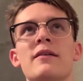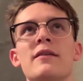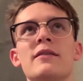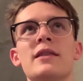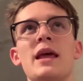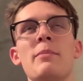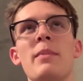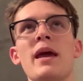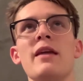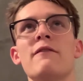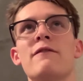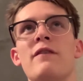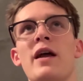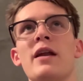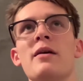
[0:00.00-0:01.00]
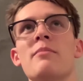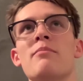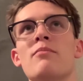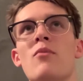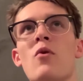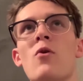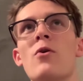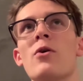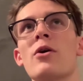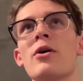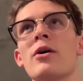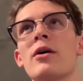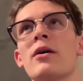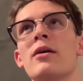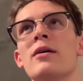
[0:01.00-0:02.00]
they made Venom
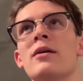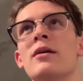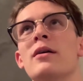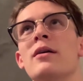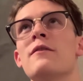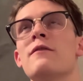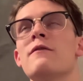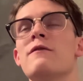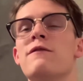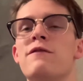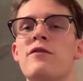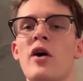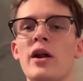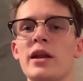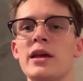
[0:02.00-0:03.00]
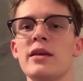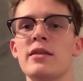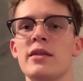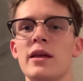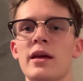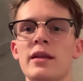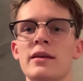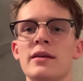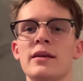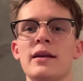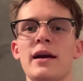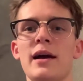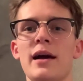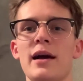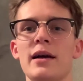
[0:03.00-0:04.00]
more funny than
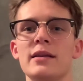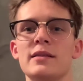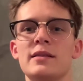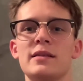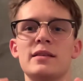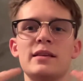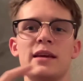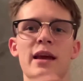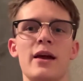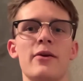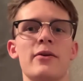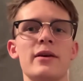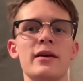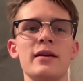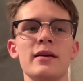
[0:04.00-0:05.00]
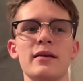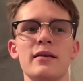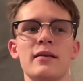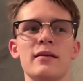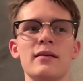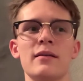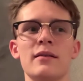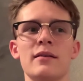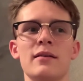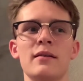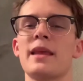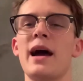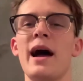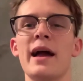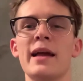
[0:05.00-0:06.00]
scary.
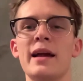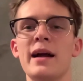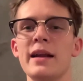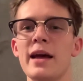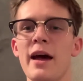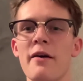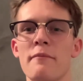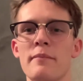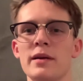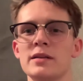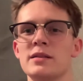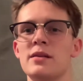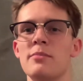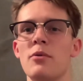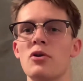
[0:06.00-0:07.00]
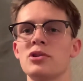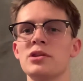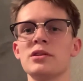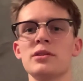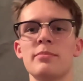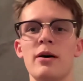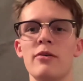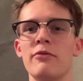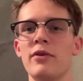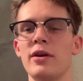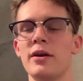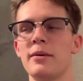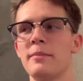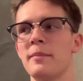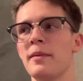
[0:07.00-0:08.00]
I kind of have mixed emotions about
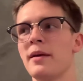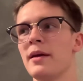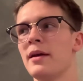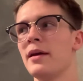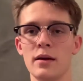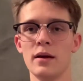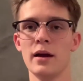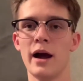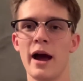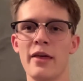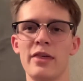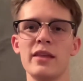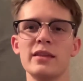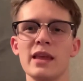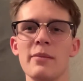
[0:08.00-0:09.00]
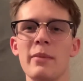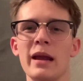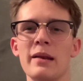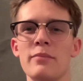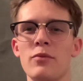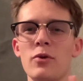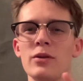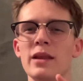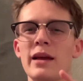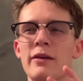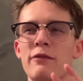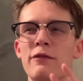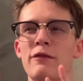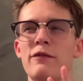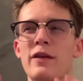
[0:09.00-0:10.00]
Venom. I think they made it more
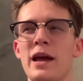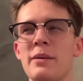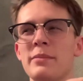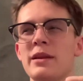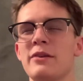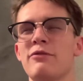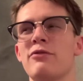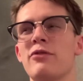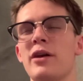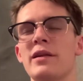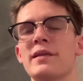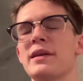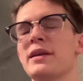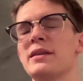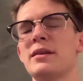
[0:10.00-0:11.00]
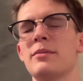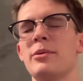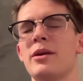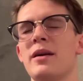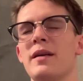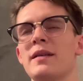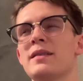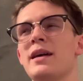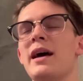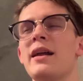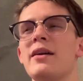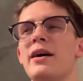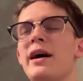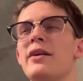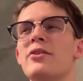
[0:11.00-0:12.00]
like family friendly to be honest. I
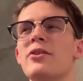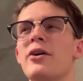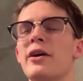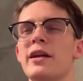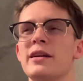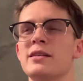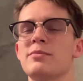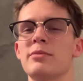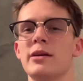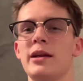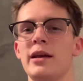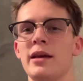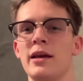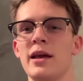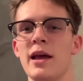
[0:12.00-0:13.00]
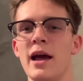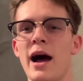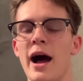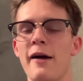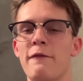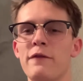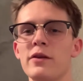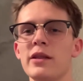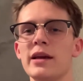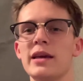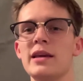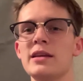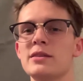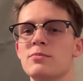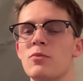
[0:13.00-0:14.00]
don't I don't know how to explain it. I feel like
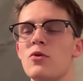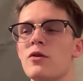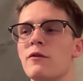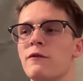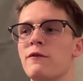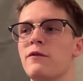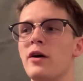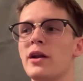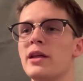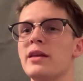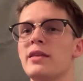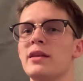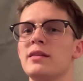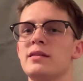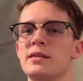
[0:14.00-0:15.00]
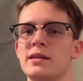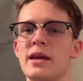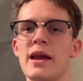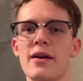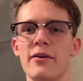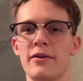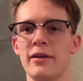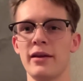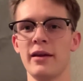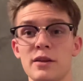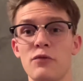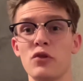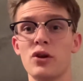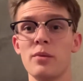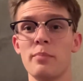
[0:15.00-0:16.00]
he's more funny than scary.
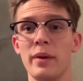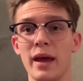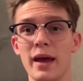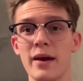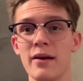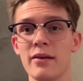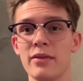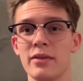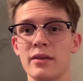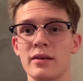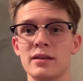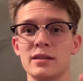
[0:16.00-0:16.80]
If you compare the